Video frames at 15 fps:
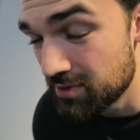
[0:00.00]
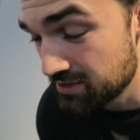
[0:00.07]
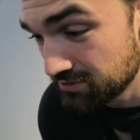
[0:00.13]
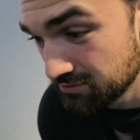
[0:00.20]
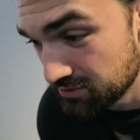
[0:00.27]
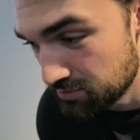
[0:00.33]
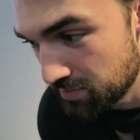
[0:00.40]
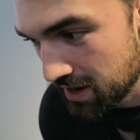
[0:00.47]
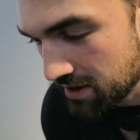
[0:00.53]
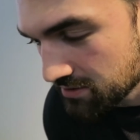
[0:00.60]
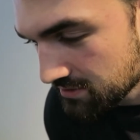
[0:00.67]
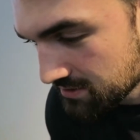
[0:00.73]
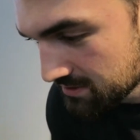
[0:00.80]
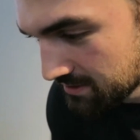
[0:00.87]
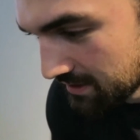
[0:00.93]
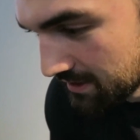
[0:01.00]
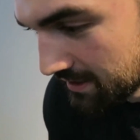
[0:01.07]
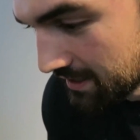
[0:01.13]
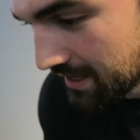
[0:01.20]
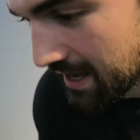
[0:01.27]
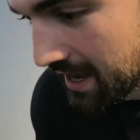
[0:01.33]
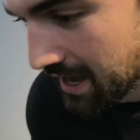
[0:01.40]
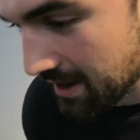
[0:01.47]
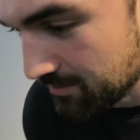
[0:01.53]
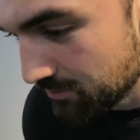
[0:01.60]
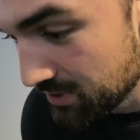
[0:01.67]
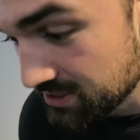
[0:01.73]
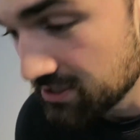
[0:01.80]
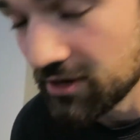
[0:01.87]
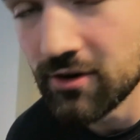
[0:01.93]
Brussels sprouts, um,
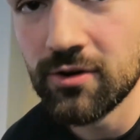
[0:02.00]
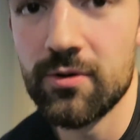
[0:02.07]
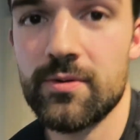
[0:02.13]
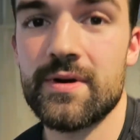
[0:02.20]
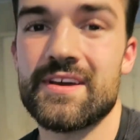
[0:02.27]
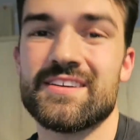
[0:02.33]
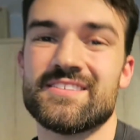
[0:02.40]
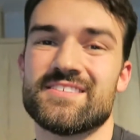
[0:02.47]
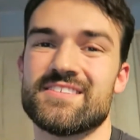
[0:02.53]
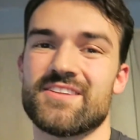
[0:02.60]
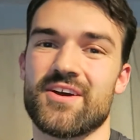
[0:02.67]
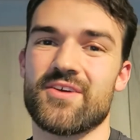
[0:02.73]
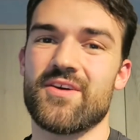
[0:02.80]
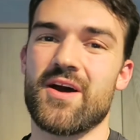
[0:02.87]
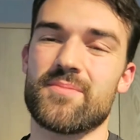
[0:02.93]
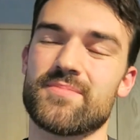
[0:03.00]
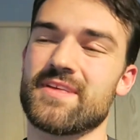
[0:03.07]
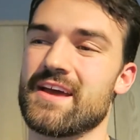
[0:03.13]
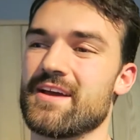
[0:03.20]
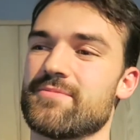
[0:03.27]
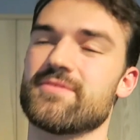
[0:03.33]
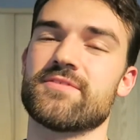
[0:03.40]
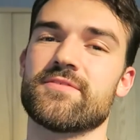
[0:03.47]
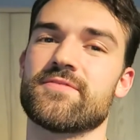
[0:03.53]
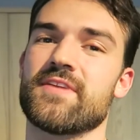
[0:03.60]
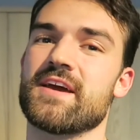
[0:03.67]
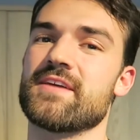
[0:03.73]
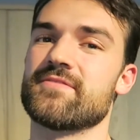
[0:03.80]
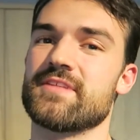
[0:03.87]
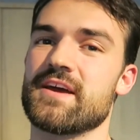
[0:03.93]
which aren't always, you know, up there with the
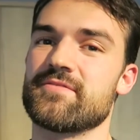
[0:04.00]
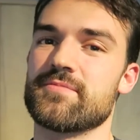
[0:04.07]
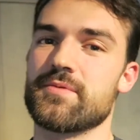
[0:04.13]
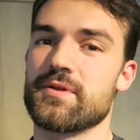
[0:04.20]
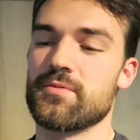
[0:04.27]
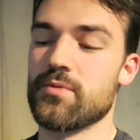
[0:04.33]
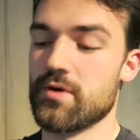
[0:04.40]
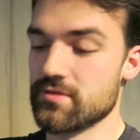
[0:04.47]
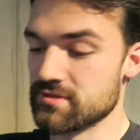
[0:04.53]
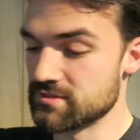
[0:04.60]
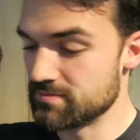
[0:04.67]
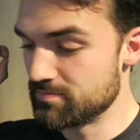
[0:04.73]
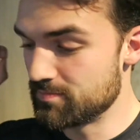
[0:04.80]
flavour that everybody wants.